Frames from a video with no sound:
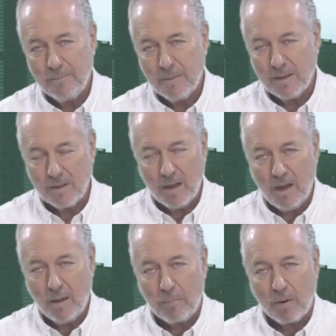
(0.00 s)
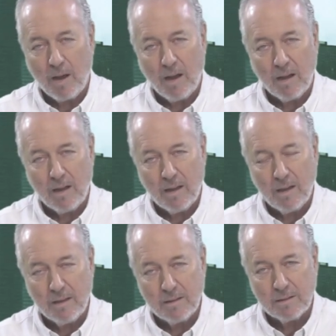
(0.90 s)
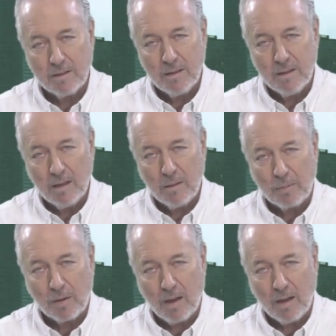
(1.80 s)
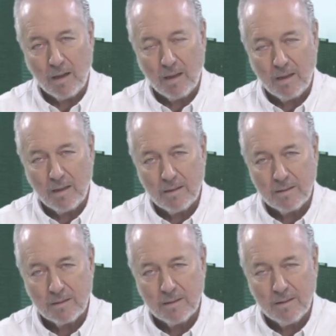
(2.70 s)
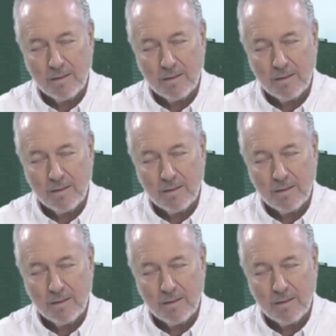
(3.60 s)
it's a prize, a prize,